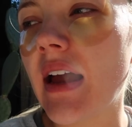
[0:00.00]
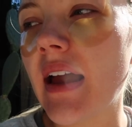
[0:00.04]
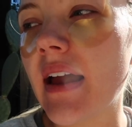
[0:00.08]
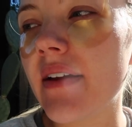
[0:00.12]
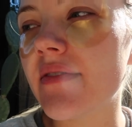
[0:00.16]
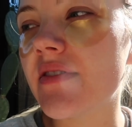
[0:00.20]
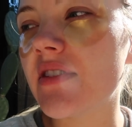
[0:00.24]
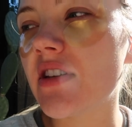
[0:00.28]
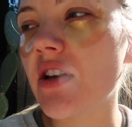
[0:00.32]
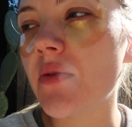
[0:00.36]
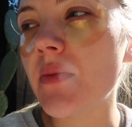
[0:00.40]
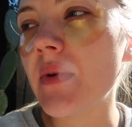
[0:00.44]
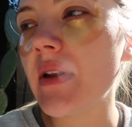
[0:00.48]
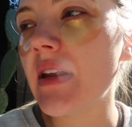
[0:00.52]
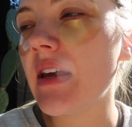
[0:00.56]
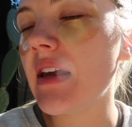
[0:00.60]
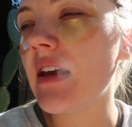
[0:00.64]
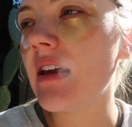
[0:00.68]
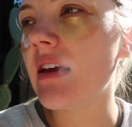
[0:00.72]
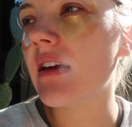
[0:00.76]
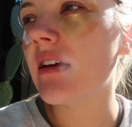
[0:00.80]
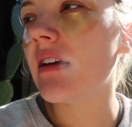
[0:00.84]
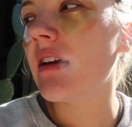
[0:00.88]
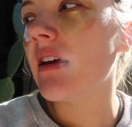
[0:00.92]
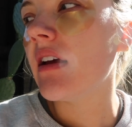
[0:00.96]
I have so
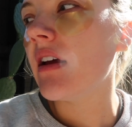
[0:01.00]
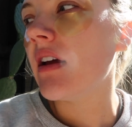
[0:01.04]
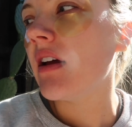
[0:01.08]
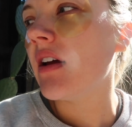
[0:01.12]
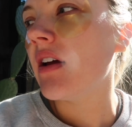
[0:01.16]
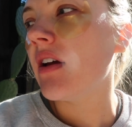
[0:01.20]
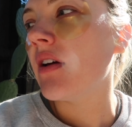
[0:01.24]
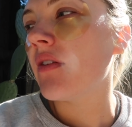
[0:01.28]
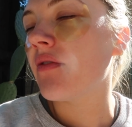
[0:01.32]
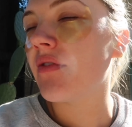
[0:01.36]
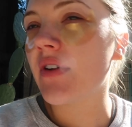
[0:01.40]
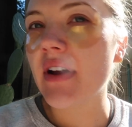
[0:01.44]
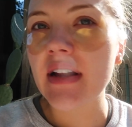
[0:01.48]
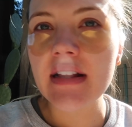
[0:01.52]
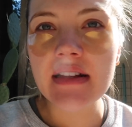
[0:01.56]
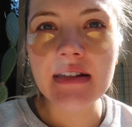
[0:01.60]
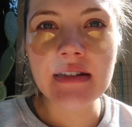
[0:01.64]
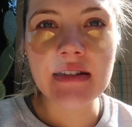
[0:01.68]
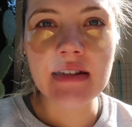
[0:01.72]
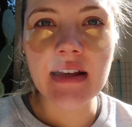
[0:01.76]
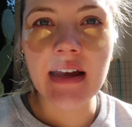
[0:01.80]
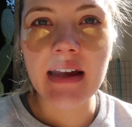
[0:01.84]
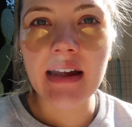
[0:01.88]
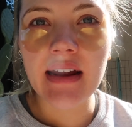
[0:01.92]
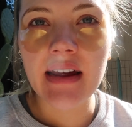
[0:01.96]
many
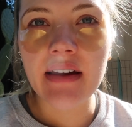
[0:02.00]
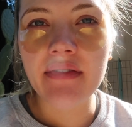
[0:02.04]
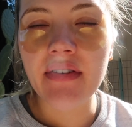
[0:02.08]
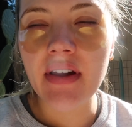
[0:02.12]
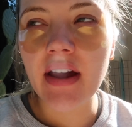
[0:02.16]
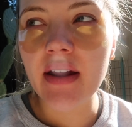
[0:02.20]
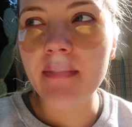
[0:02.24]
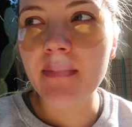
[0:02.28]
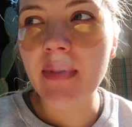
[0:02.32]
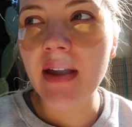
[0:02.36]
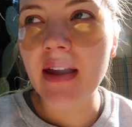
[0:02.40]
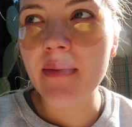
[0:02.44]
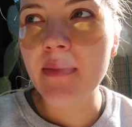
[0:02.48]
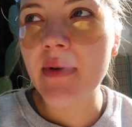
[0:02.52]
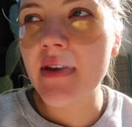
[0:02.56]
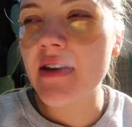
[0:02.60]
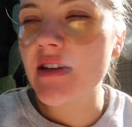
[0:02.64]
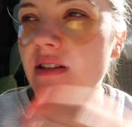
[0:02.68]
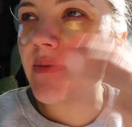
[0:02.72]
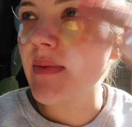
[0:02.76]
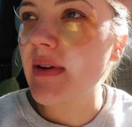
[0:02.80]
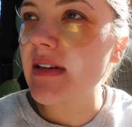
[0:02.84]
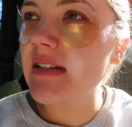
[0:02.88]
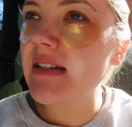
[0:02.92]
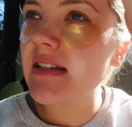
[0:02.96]
friends that have had
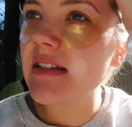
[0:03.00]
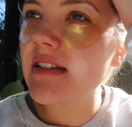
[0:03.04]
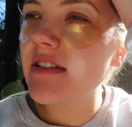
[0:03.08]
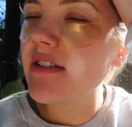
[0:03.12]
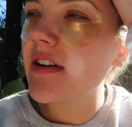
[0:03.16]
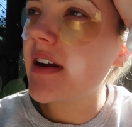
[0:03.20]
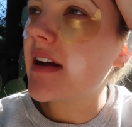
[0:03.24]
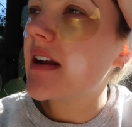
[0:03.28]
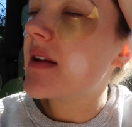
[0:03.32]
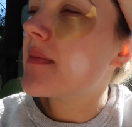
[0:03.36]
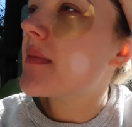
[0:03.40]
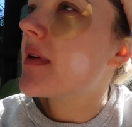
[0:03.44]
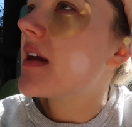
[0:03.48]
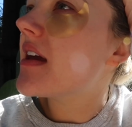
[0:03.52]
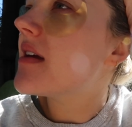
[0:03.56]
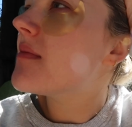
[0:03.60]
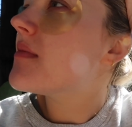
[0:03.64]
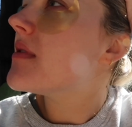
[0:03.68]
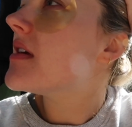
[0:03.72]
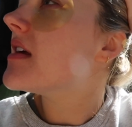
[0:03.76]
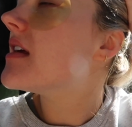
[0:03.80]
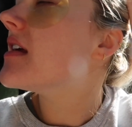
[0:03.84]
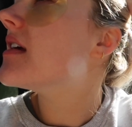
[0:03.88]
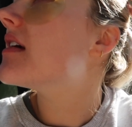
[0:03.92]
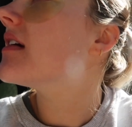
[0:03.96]
babies my sister had a
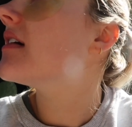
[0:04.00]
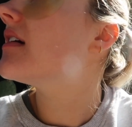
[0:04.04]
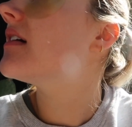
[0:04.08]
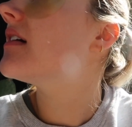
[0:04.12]
baby